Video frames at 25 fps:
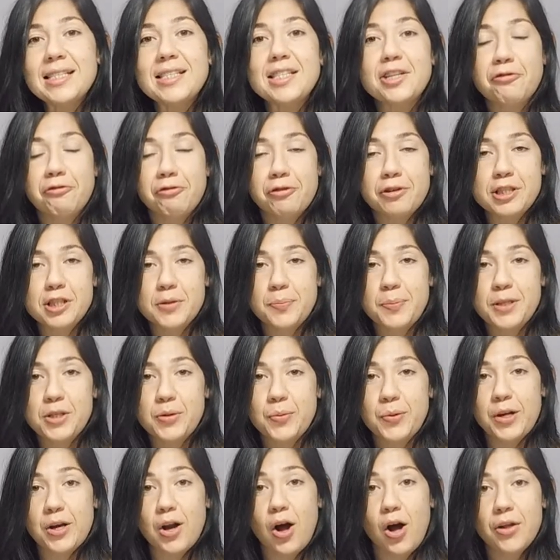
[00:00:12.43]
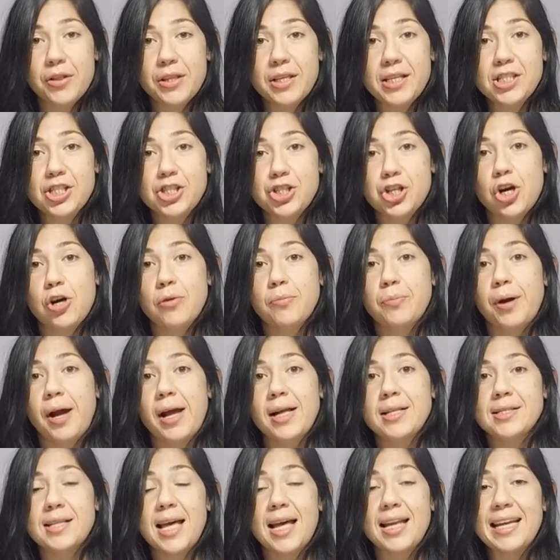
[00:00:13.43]
difference between all these gel
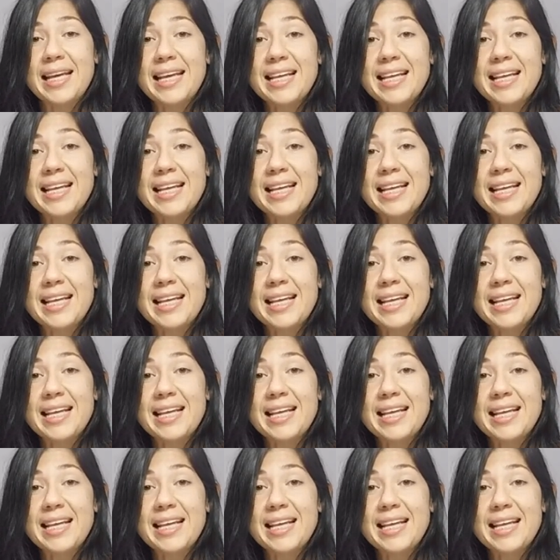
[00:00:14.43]
brands and